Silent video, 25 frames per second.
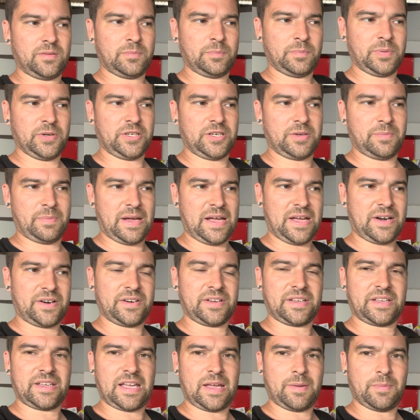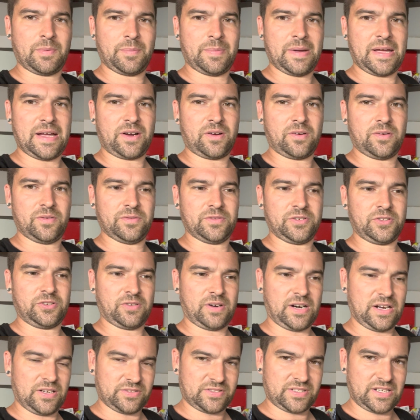put the battery cable back on the
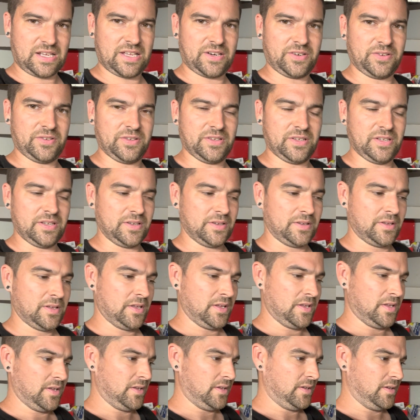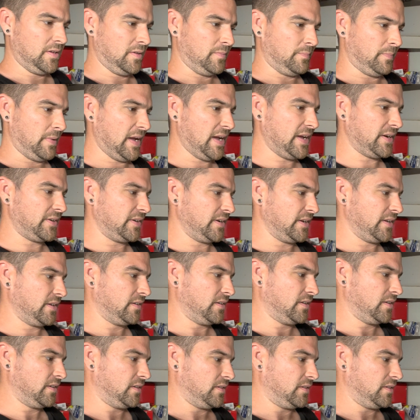ground side on the battery,